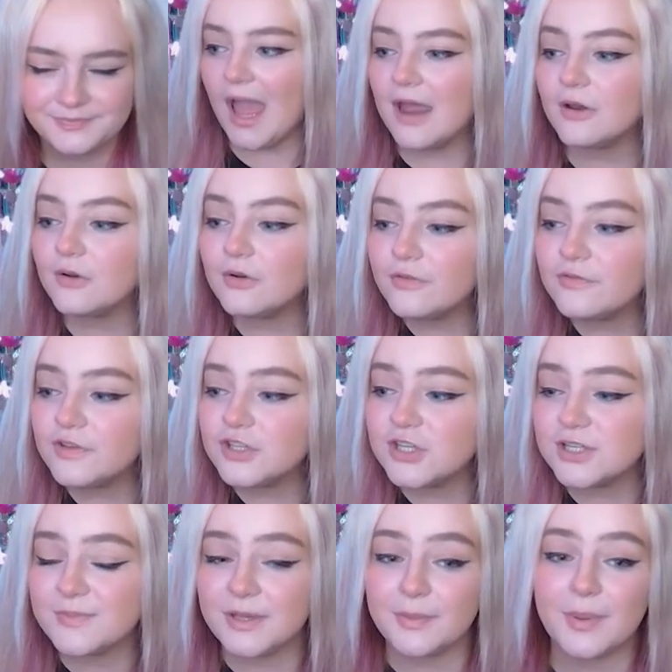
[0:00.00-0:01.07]
I don't know if it's
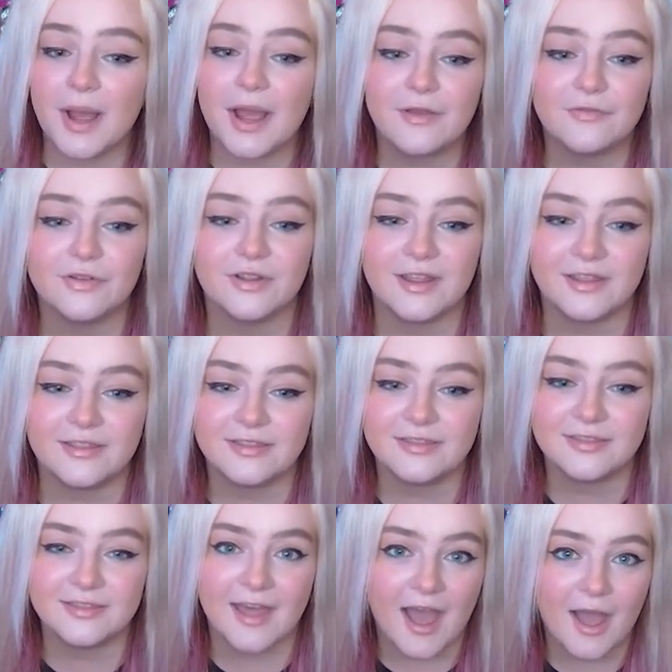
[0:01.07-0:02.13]
just me, but I feel like
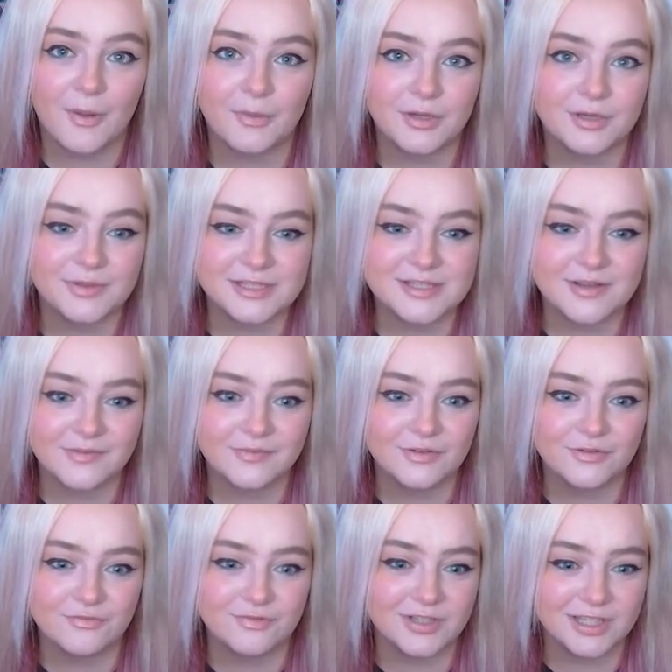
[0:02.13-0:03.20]
that would have been
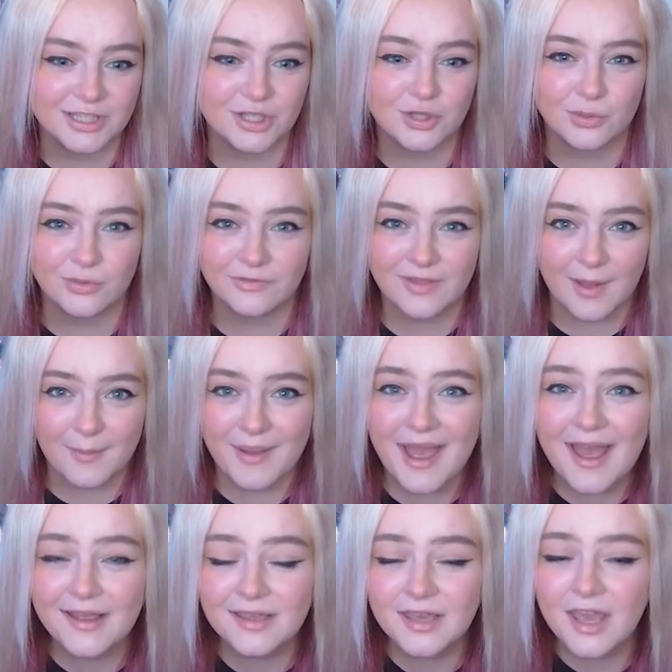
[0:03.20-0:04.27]
something really cute with that
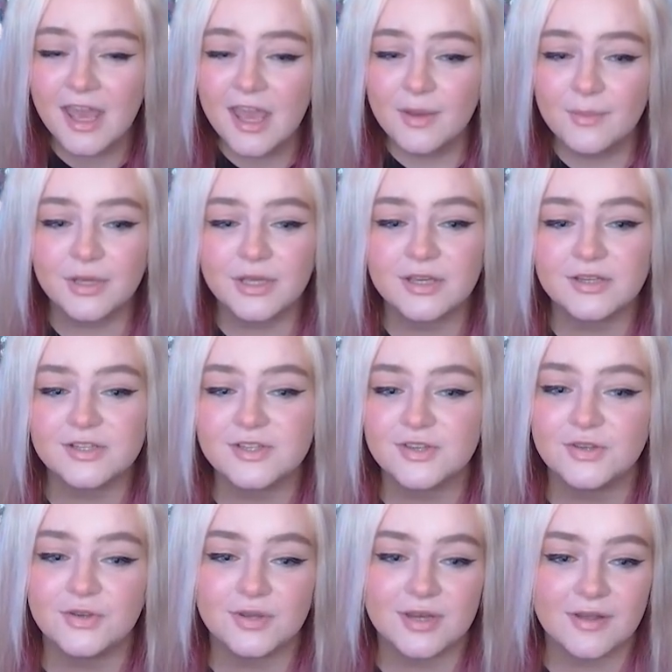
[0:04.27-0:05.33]
pack, because
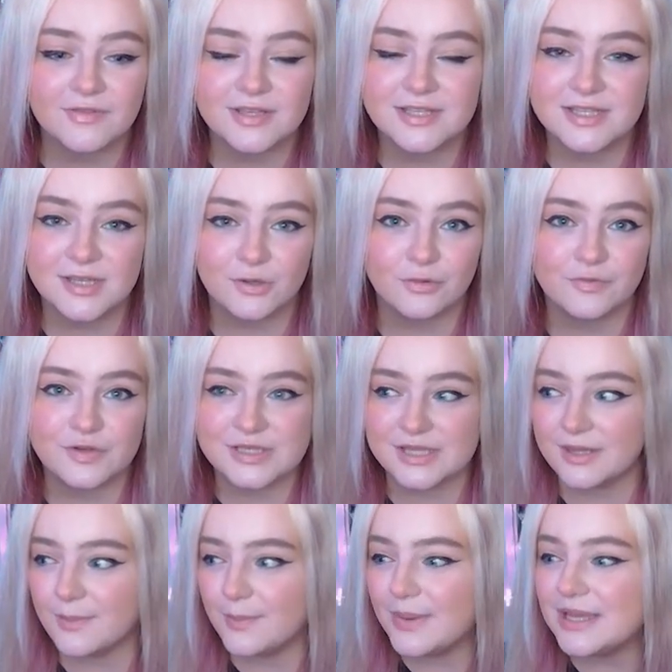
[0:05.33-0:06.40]
you could have the stayovers in
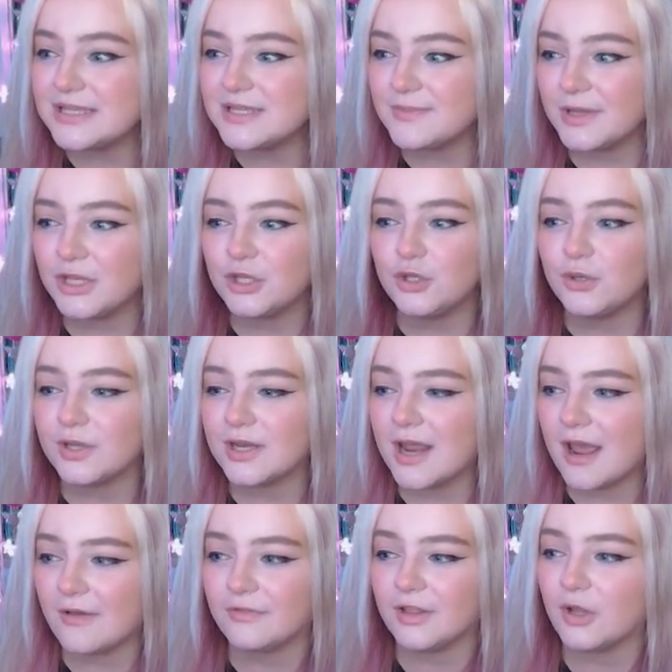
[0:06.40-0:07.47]
the basement, you could
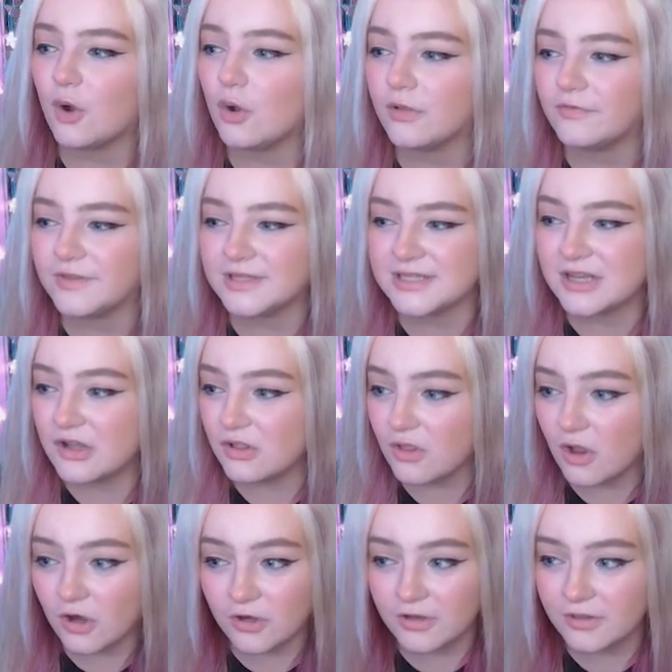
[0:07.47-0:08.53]
have like all of this
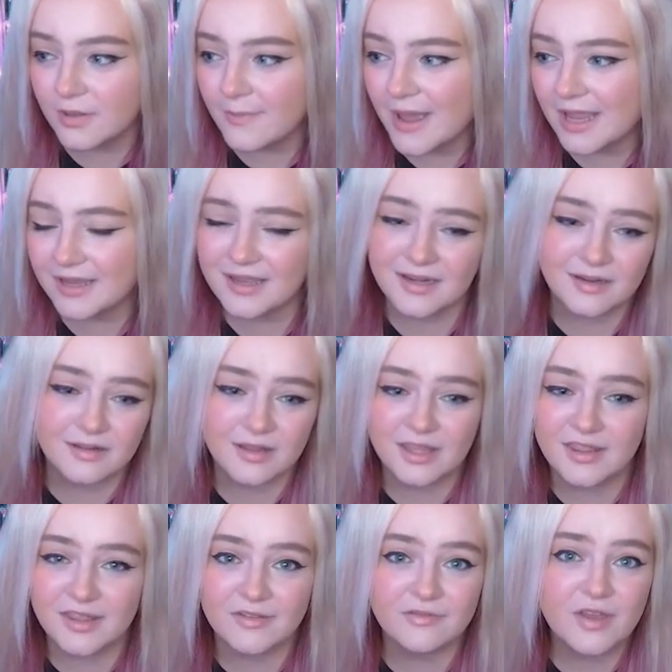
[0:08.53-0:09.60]
clutter in the back, kind of
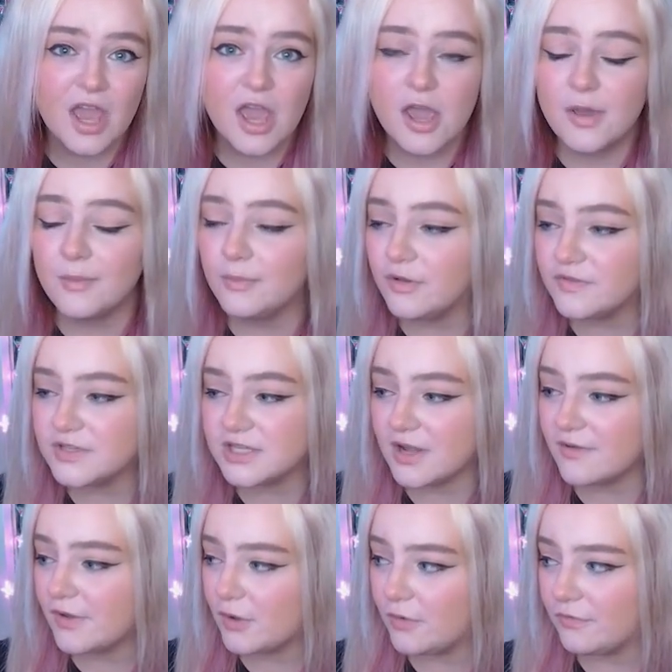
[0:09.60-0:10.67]
like they've moved
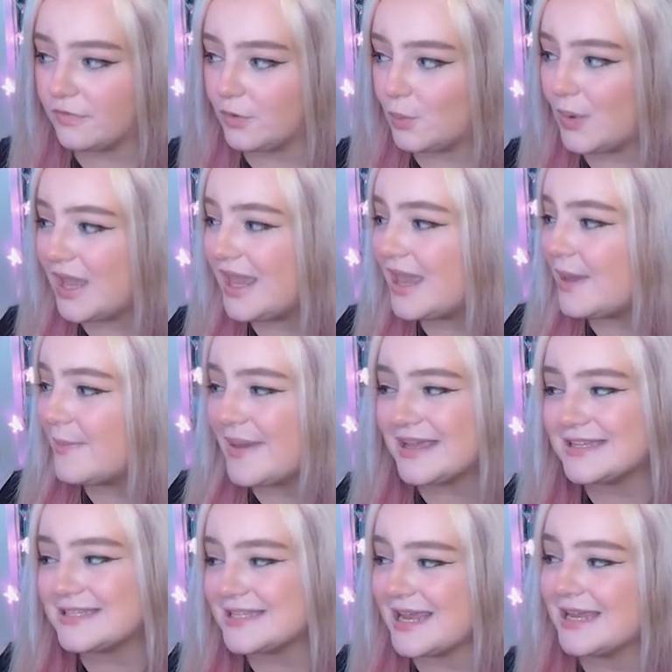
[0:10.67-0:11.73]
stuff out of the way. It
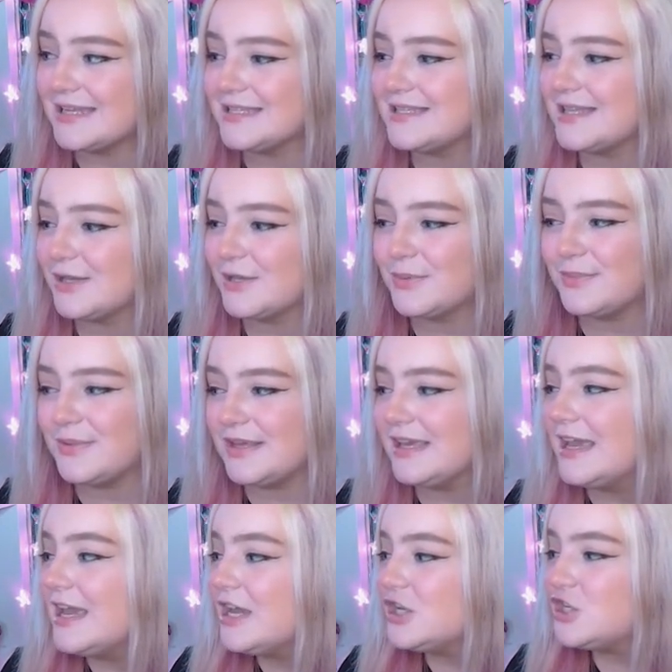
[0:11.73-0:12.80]
makes sense. They could be
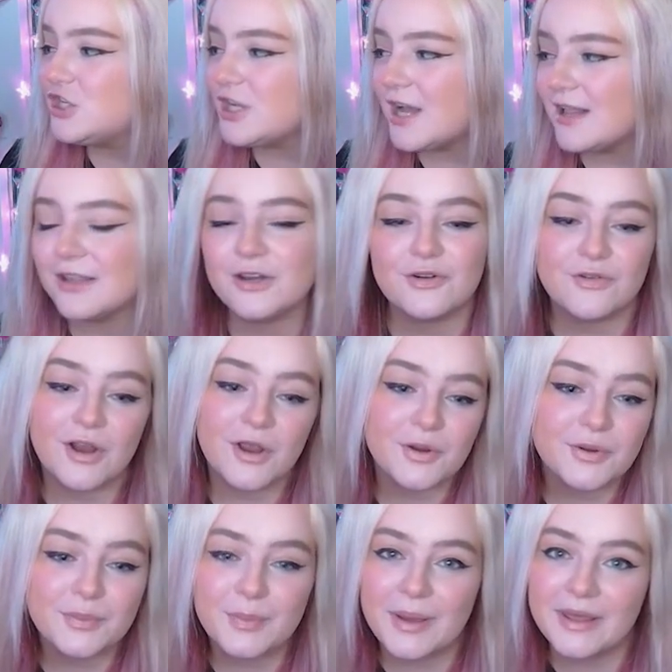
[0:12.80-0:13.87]
chilling
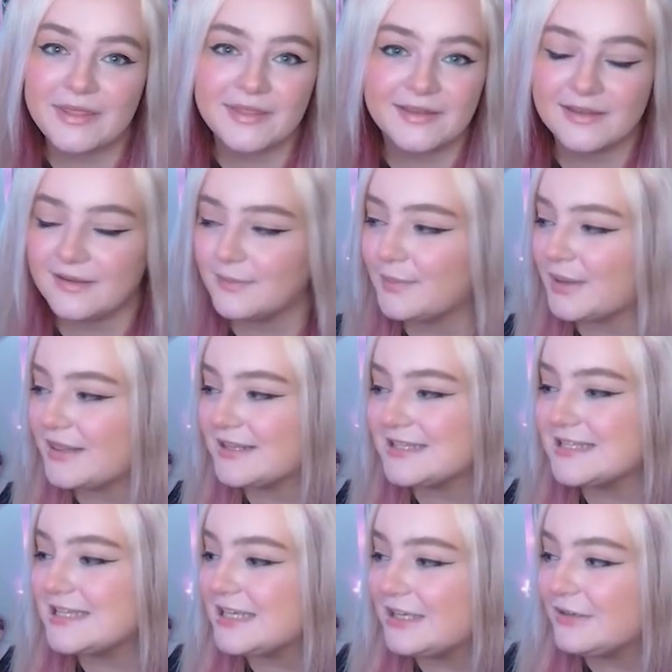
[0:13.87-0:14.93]
around by the
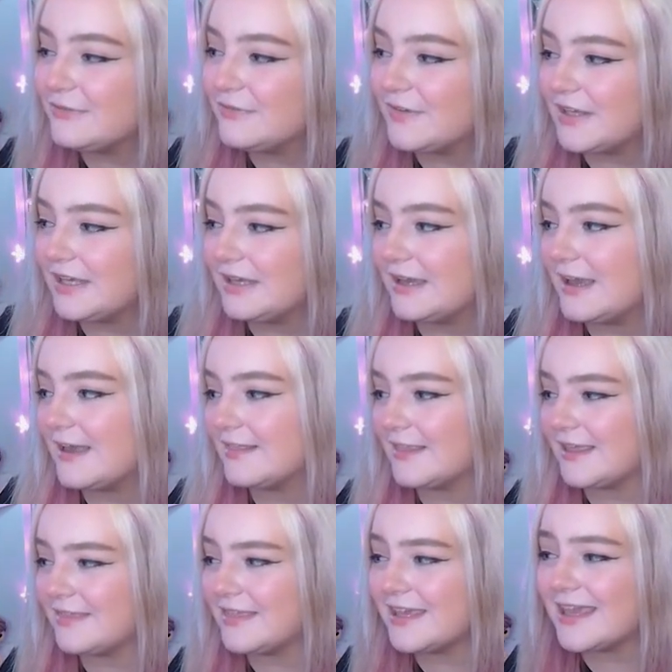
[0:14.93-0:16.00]
TV, and
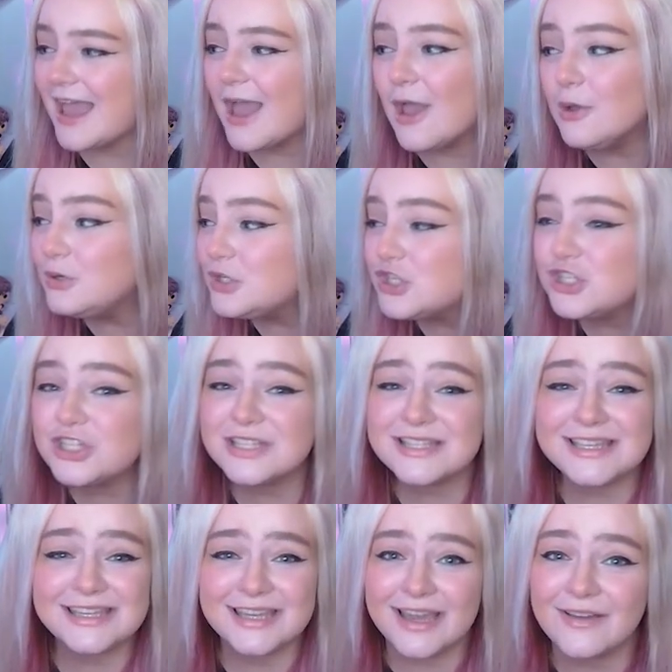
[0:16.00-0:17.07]
like the couch just
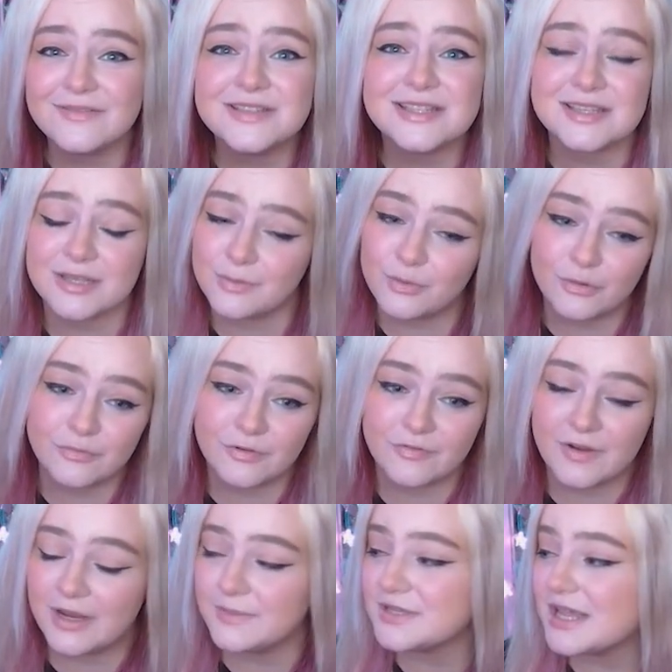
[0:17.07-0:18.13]
gives sleepover
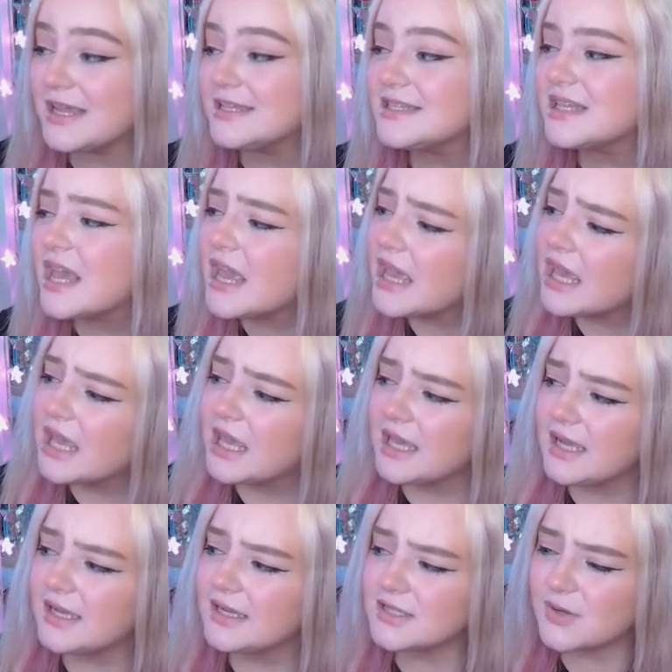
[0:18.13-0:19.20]
vibes. It's
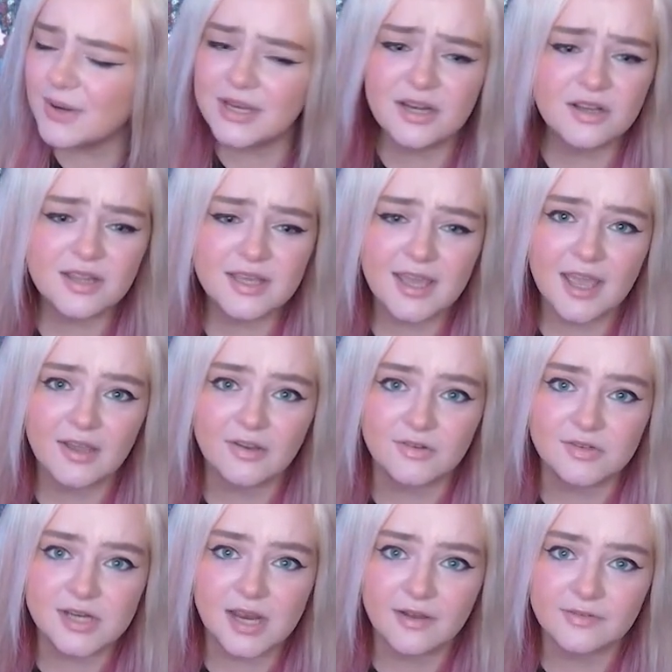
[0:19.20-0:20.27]
quite an ugly
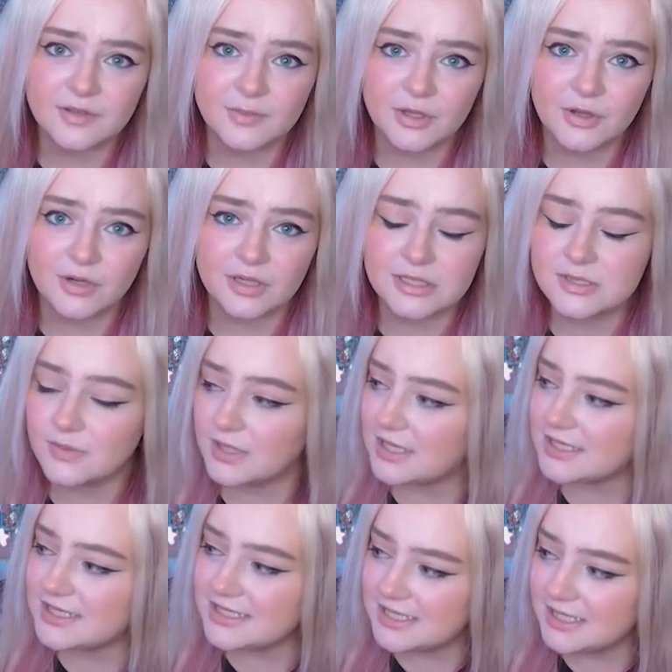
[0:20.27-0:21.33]
couch, I have to be honest. When I
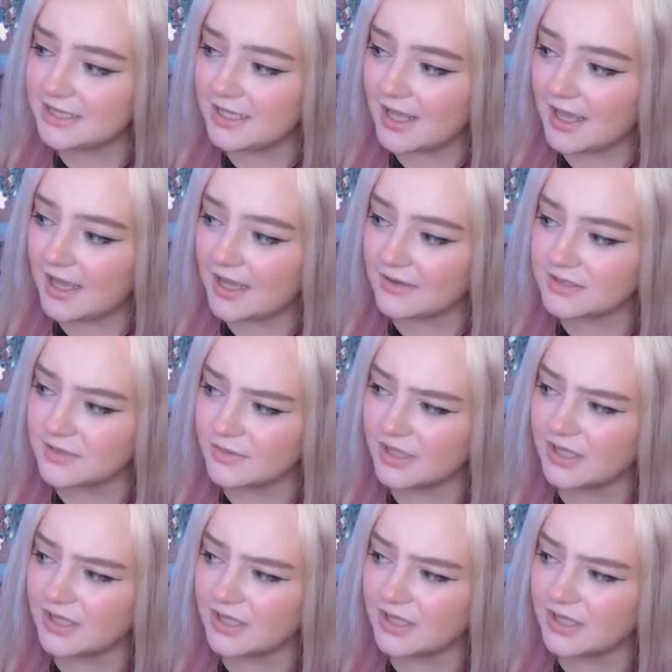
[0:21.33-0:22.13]
seen that I was a bit